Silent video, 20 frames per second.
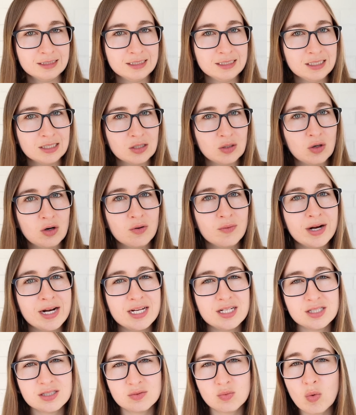you're
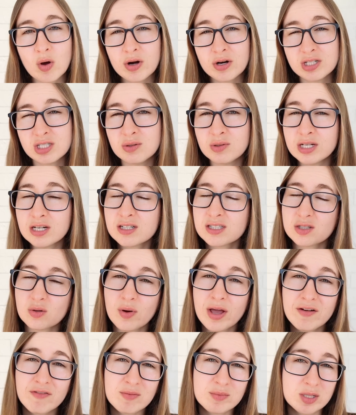already just 1 or 2 years
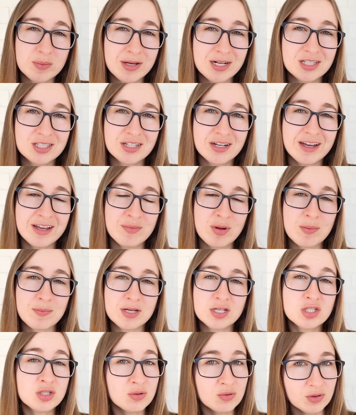away from dementia, it might
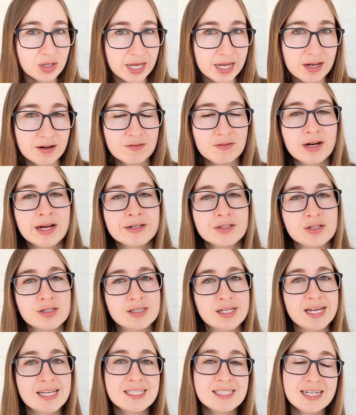be too late for
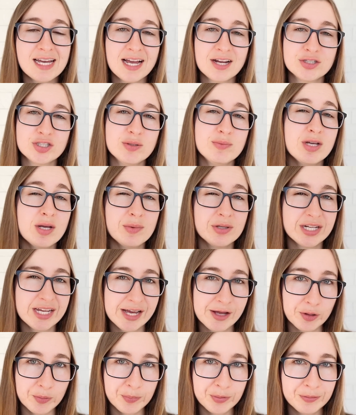exercise to actually be able to
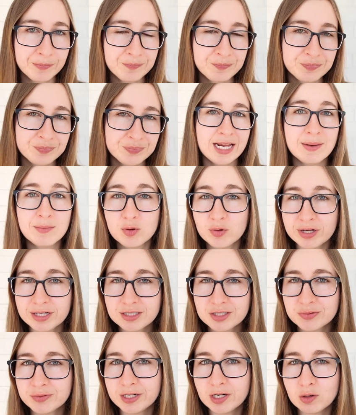help. And I'm
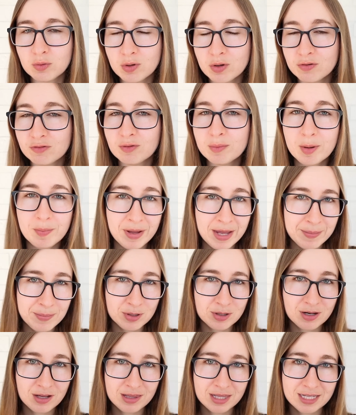going to read a quote from a
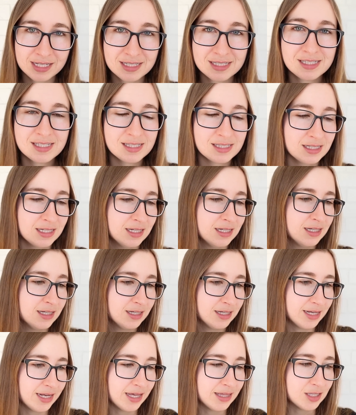paper on this.
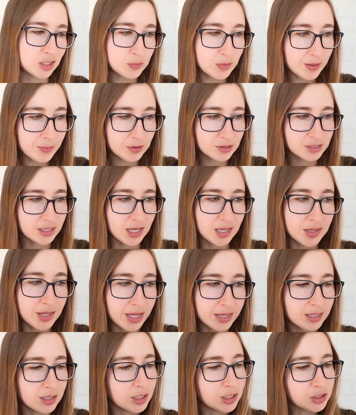And this paper said
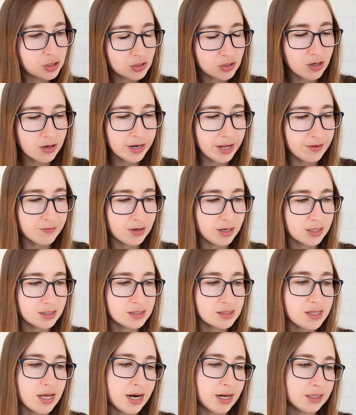that there is strong
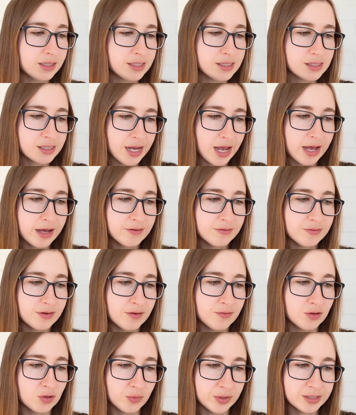evidence that at least half
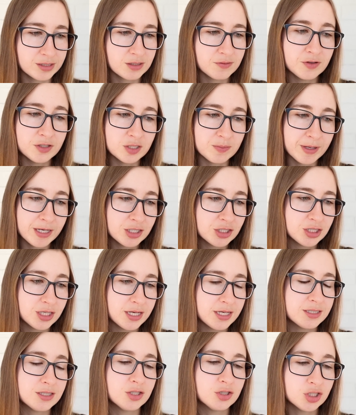of the risk for
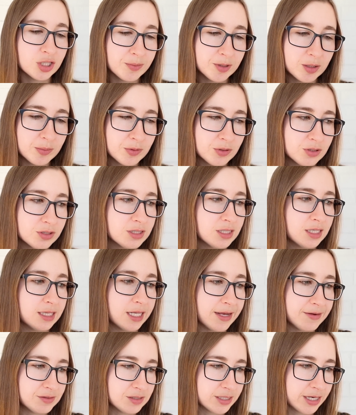dementia is attributable to
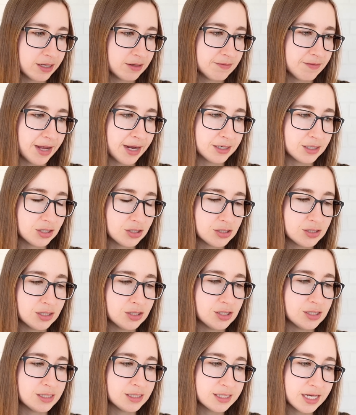lifestyle factors
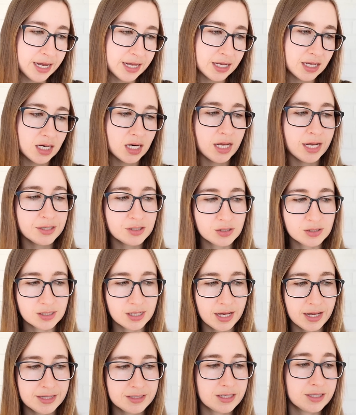such as diet,
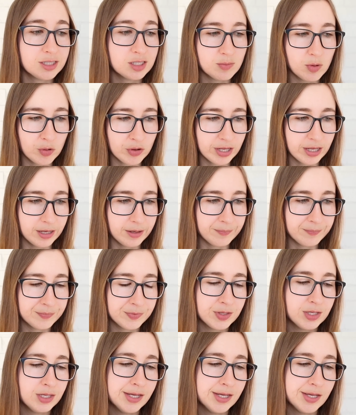exercise, and smoking.
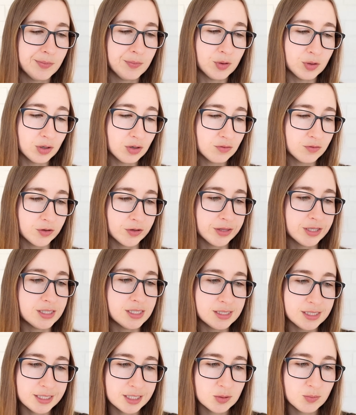Moreover, the
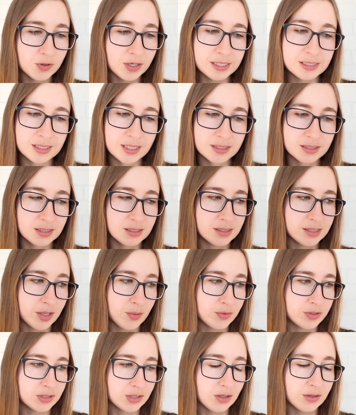disease processes
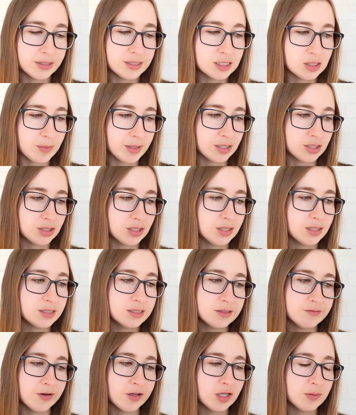that result in
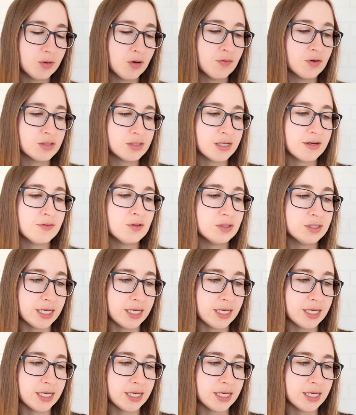dementia develop over several